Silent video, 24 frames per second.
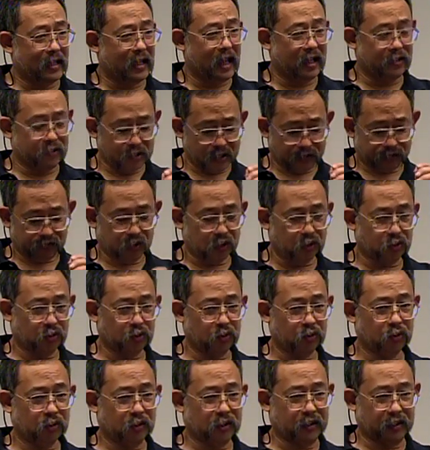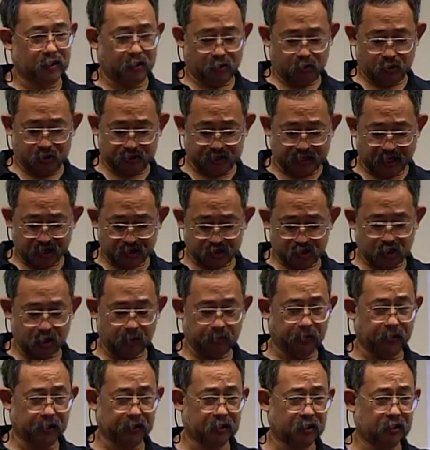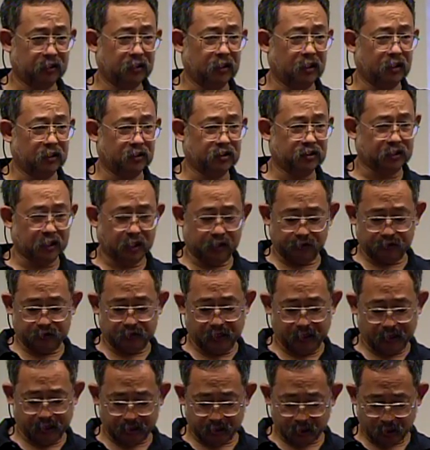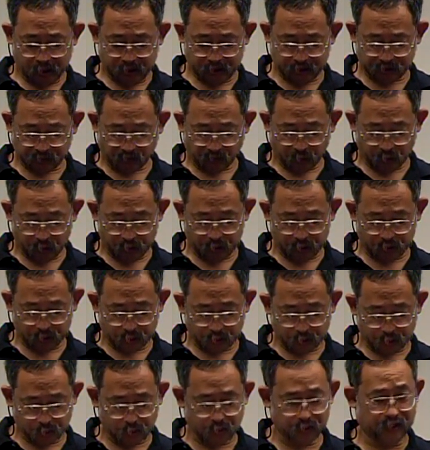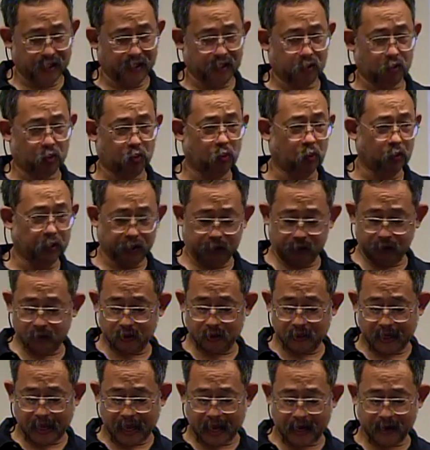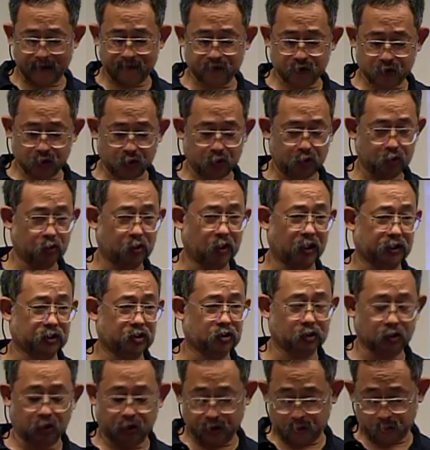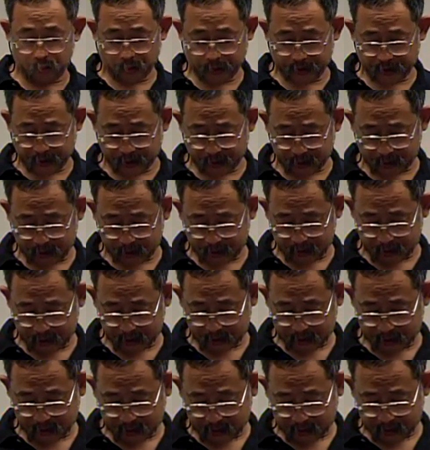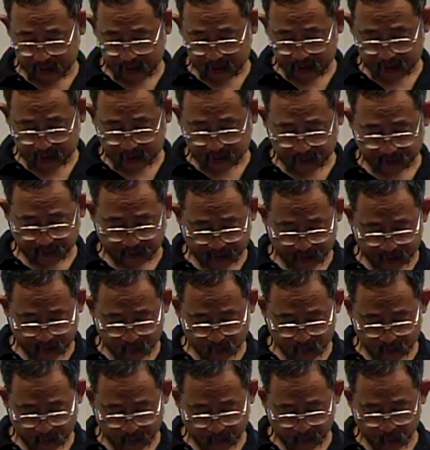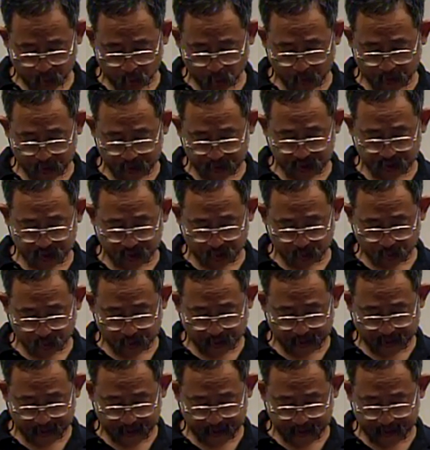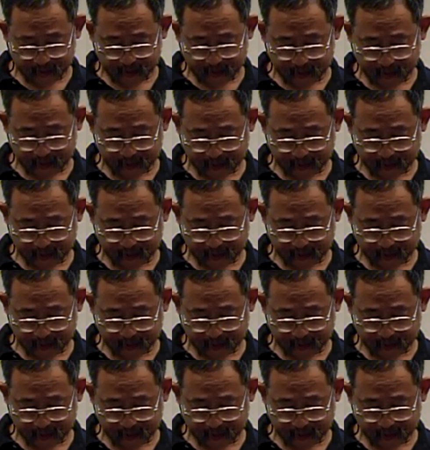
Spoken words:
And you have to do, there is actually a button inside of the icons for you to do that after you get started with it. If I can remember where it's located.